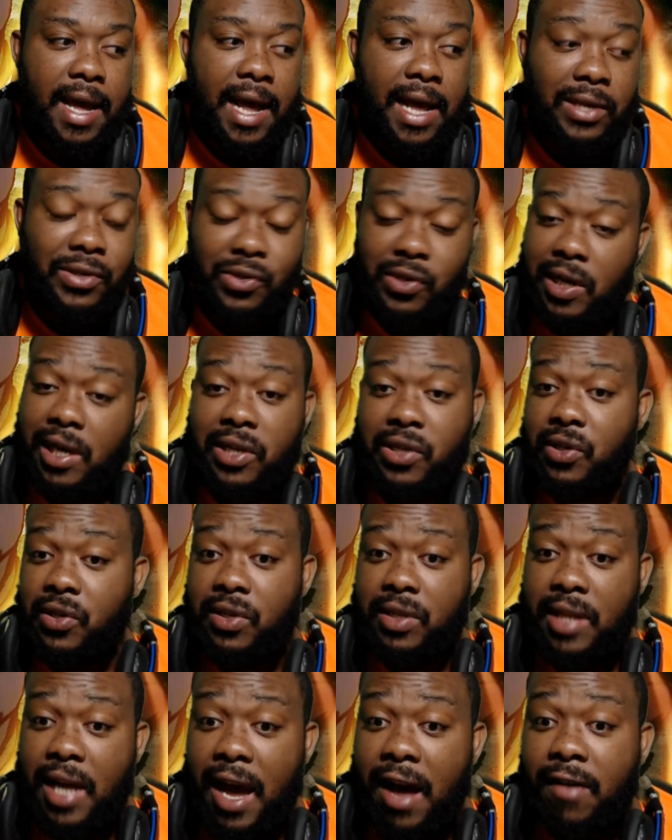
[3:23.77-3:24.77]
as
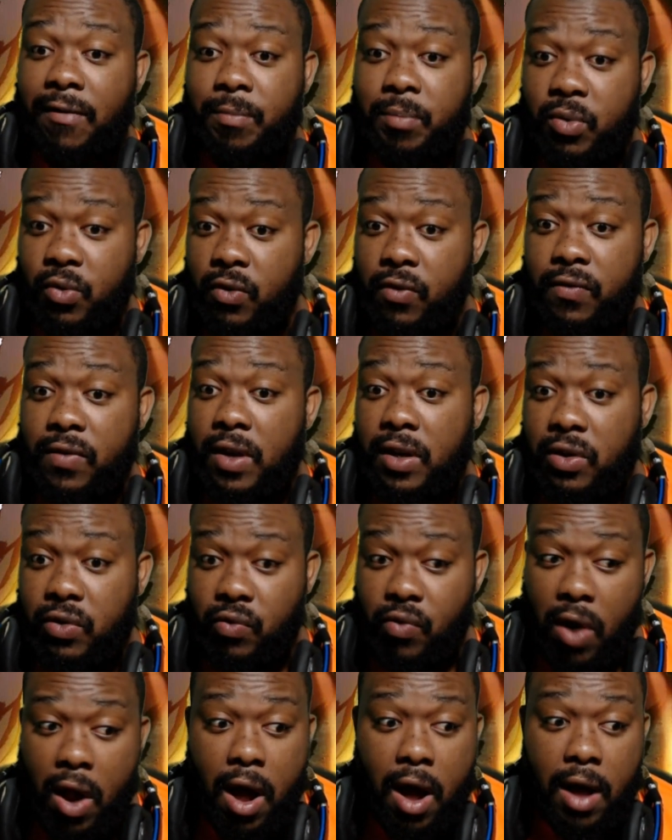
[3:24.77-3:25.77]
JC Staff proved us
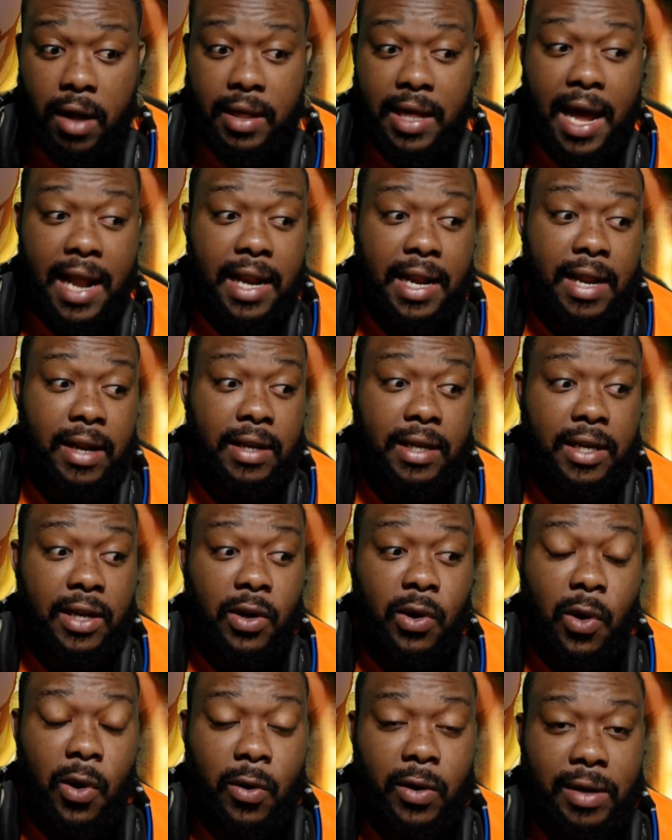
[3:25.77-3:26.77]
wrong, that it,
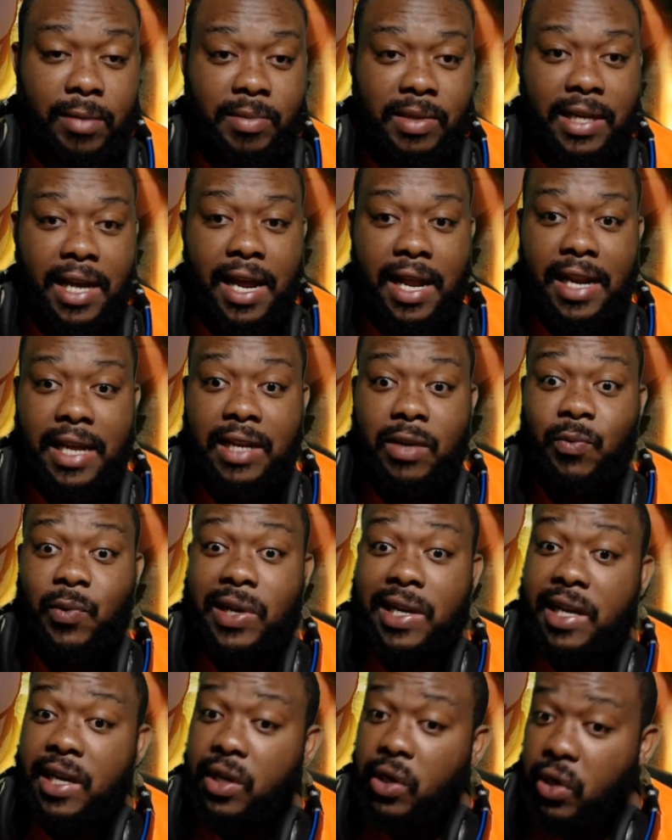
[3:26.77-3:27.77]
you know what I'm saying,
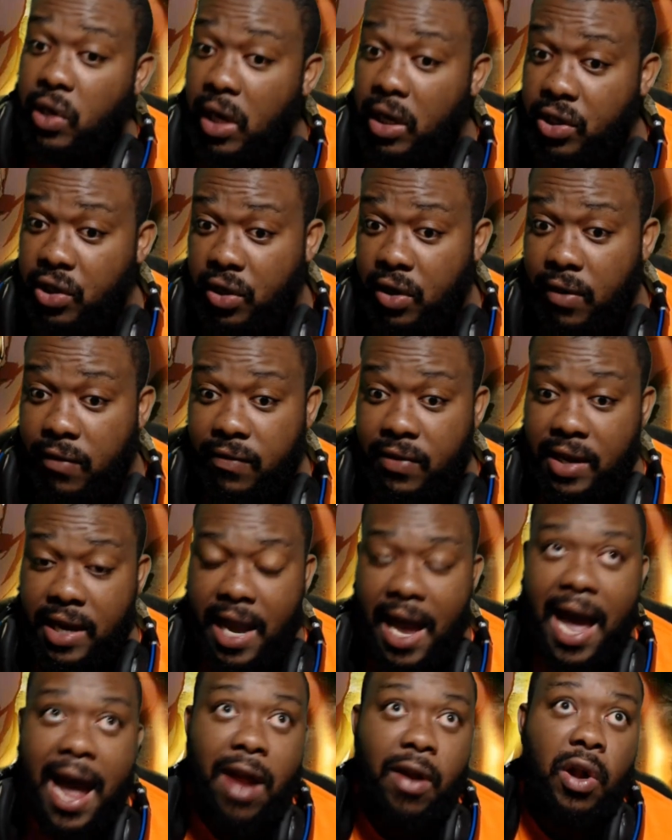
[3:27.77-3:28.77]
with the introduction of
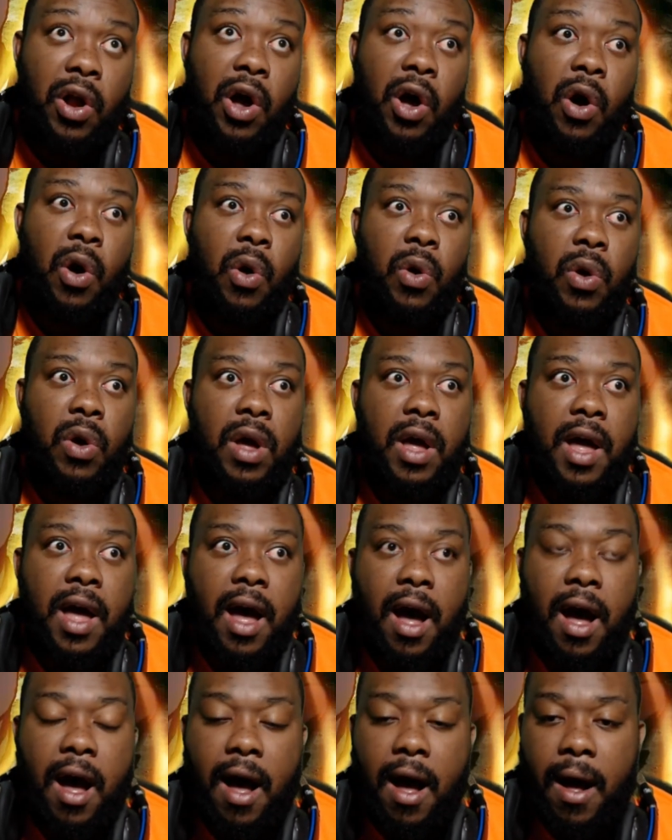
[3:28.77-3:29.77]
Garou.
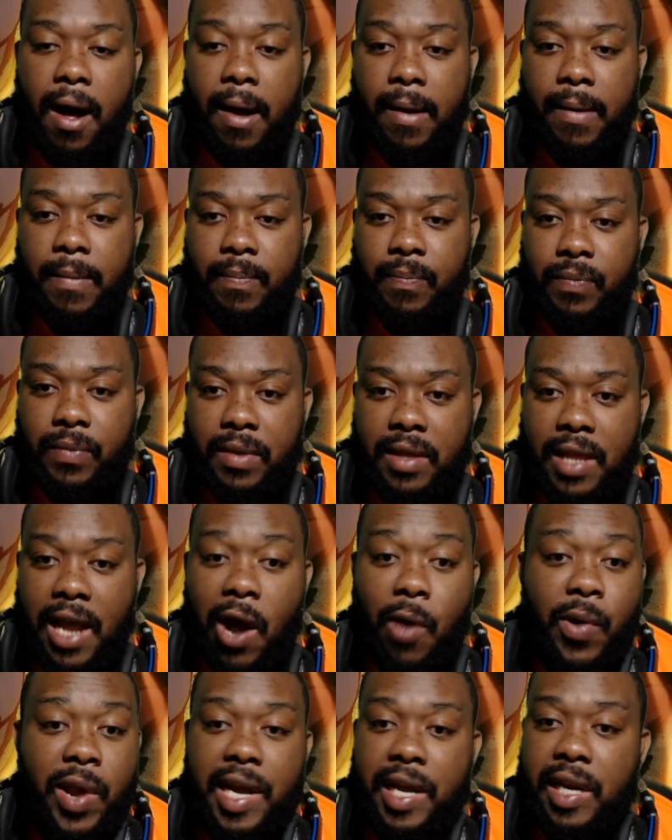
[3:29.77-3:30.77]
Now
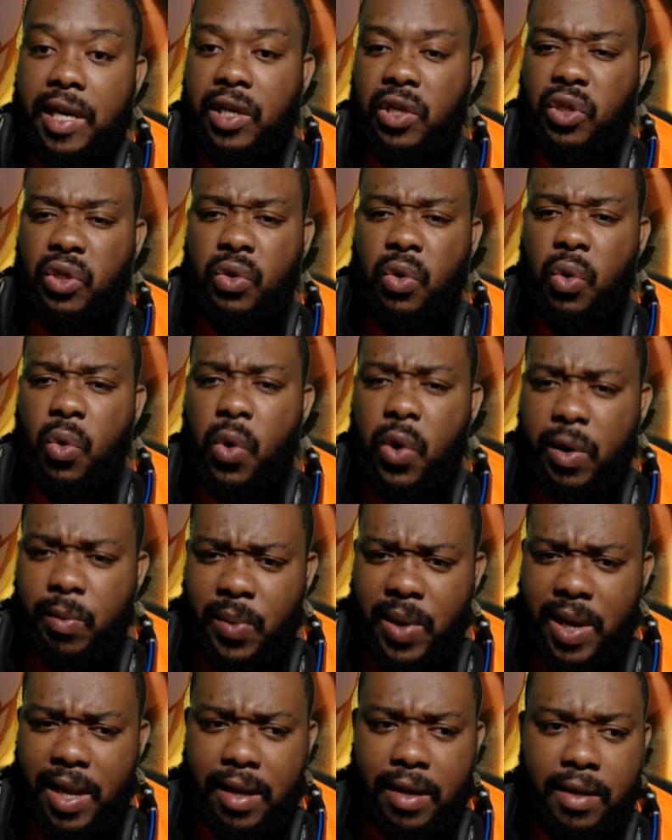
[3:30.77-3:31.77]
we're in this
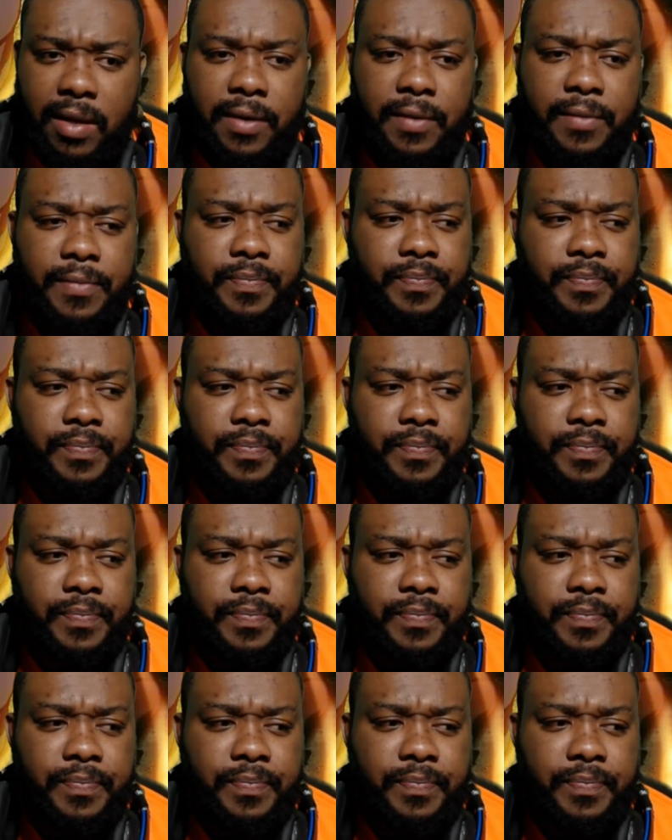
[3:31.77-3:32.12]
tournament